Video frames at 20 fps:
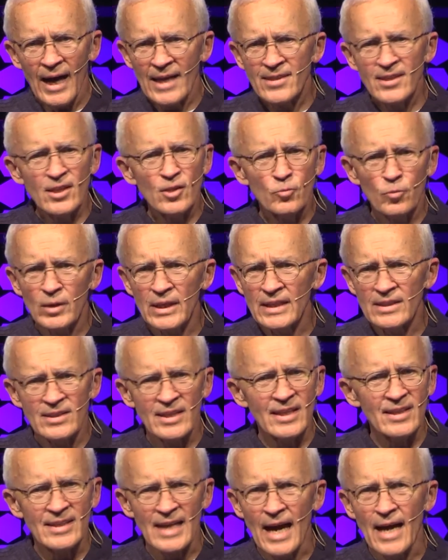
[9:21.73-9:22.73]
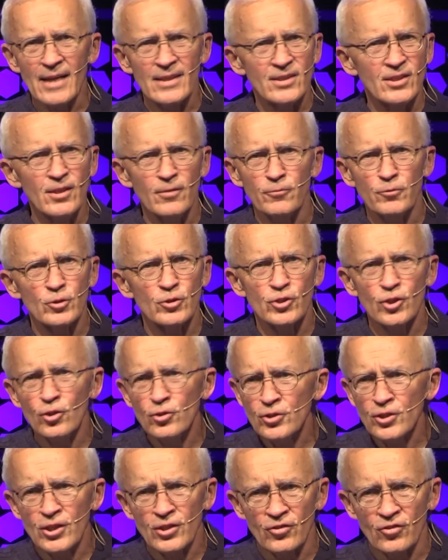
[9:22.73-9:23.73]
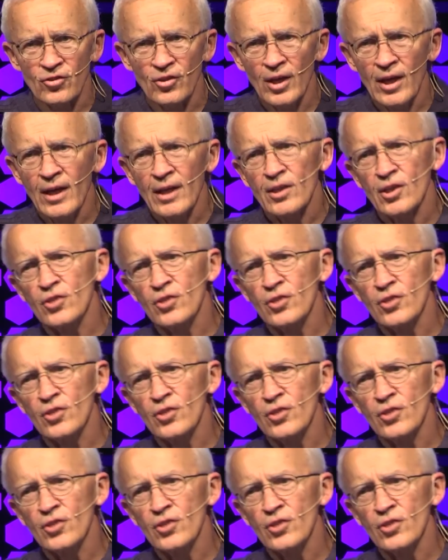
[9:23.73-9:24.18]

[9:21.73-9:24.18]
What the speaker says: I think we attend different churches,